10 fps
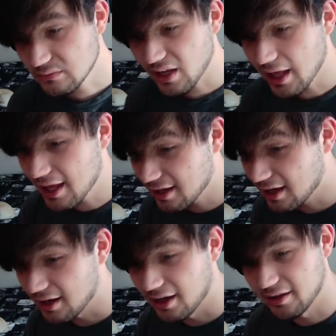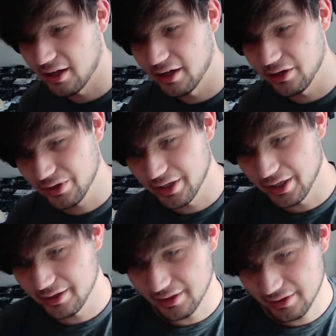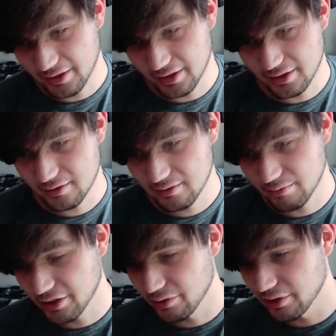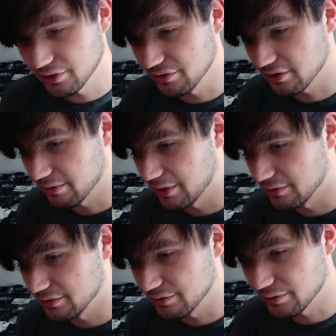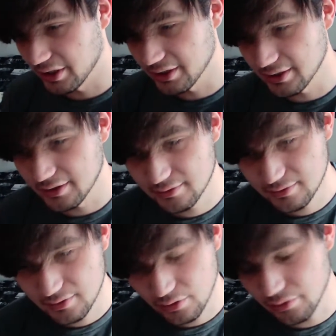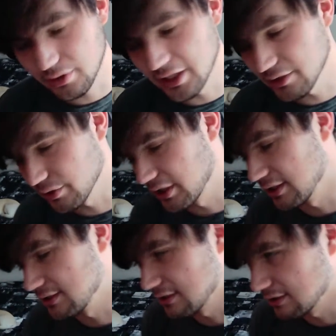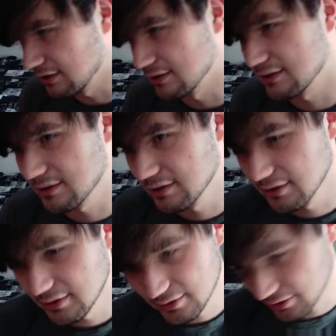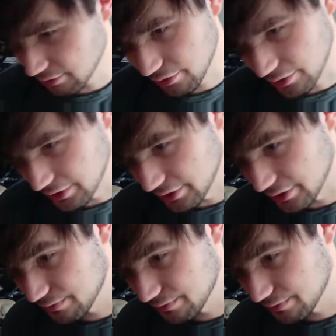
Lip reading: And yeah, I agree. I think that Black Widow should have come out in 2018 or late 2018 at least, somewhere around there.